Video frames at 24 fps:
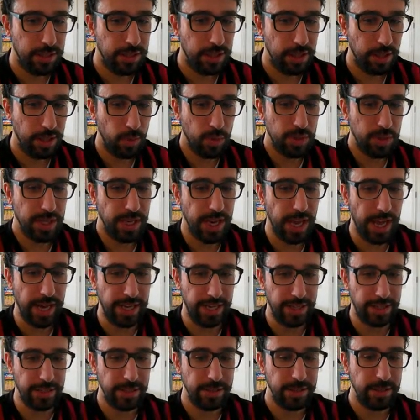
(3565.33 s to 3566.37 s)
He was
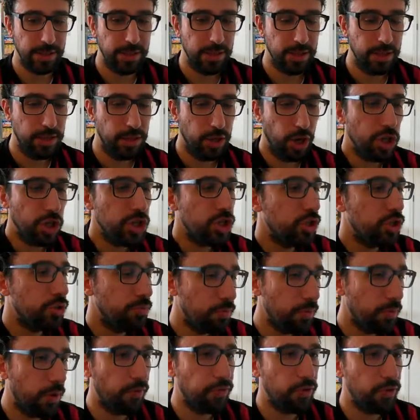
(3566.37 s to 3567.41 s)
light.
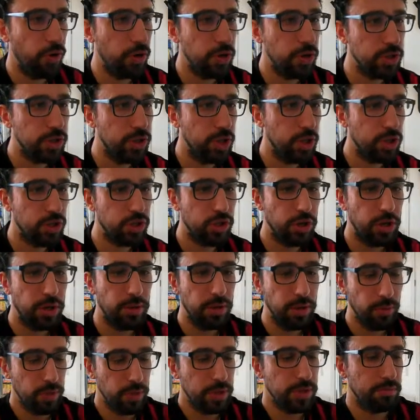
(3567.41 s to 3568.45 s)
He
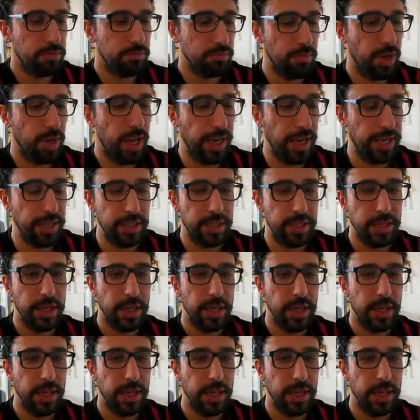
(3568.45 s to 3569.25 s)
was light.